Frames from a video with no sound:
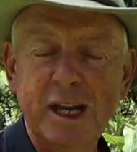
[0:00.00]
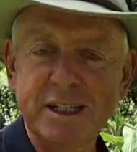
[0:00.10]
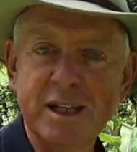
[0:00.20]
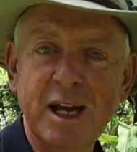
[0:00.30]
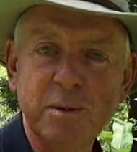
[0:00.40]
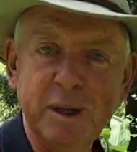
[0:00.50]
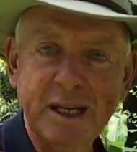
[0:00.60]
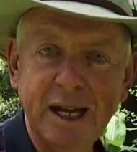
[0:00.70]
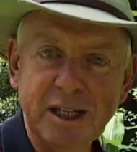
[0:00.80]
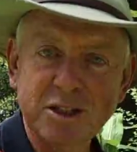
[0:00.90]
Here's another one,
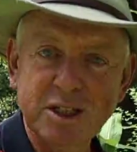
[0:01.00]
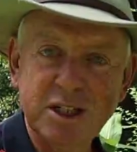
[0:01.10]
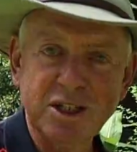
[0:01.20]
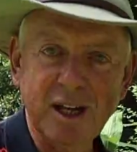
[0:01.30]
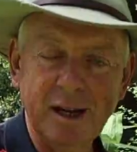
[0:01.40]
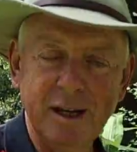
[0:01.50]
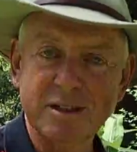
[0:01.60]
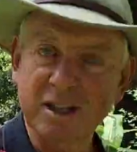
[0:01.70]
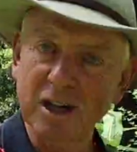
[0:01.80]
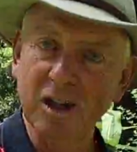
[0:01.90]
Calisthesia.
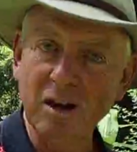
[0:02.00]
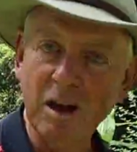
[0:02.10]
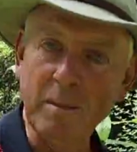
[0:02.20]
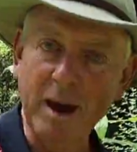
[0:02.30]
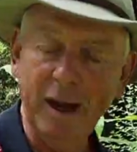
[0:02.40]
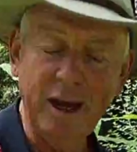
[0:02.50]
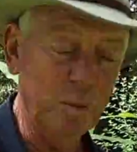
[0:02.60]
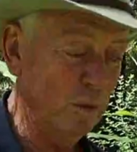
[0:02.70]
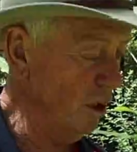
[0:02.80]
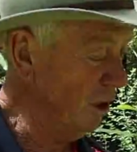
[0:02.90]
It's a climber.
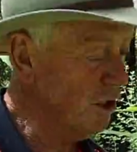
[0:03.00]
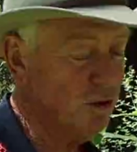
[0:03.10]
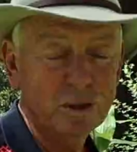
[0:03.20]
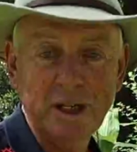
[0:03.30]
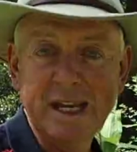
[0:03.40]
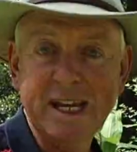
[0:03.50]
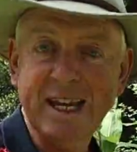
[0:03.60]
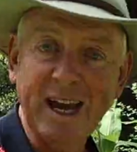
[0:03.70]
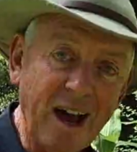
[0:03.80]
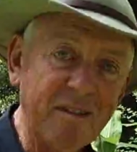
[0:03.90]
It will literally
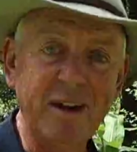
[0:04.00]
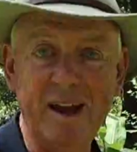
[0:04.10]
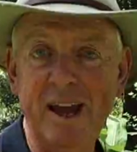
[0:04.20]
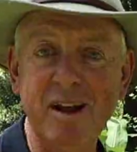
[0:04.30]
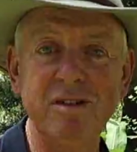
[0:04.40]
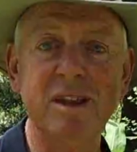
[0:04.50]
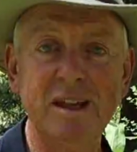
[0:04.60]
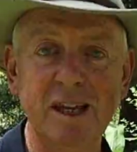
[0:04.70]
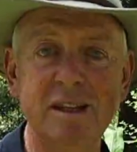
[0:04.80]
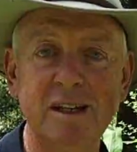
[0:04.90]
cover
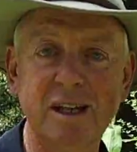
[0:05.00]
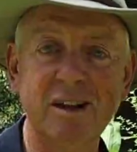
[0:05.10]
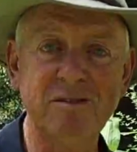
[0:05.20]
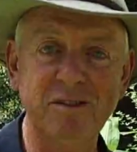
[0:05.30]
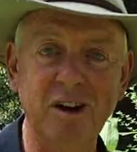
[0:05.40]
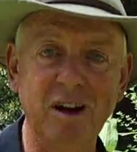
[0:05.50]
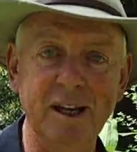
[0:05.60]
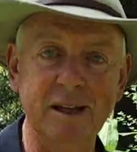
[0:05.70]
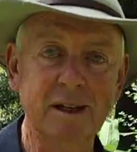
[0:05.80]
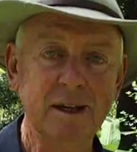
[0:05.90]
everything that it can
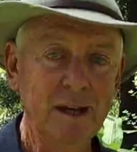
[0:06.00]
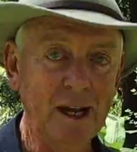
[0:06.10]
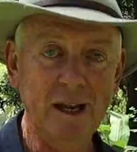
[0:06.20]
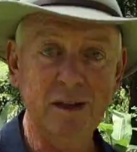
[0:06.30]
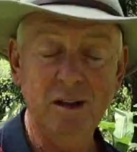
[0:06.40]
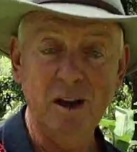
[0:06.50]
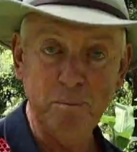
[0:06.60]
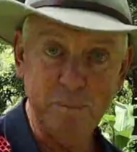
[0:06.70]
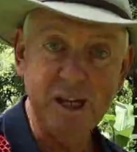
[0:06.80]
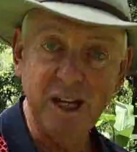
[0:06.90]
find, and
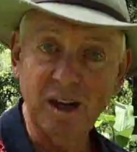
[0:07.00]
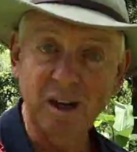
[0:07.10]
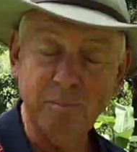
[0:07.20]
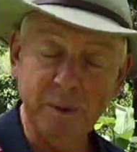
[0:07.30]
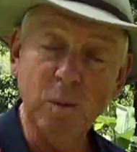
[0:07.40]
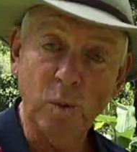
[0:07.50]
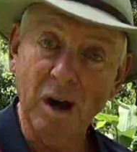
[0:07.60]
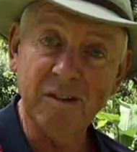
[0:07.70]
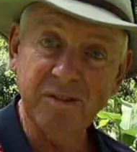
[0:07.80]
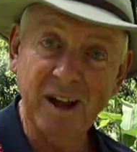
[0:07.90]
big yellow, big
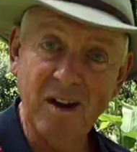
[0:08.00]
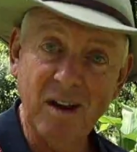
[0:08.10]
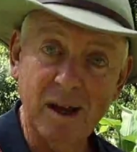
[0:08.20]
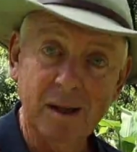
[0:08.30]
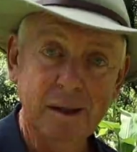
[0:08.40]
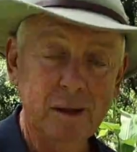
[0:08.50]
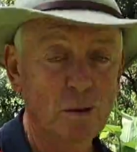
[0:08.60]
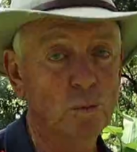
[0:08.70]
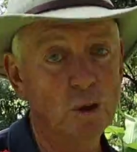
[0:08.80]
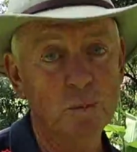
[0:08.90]
white flower,
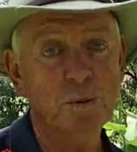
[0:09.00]
real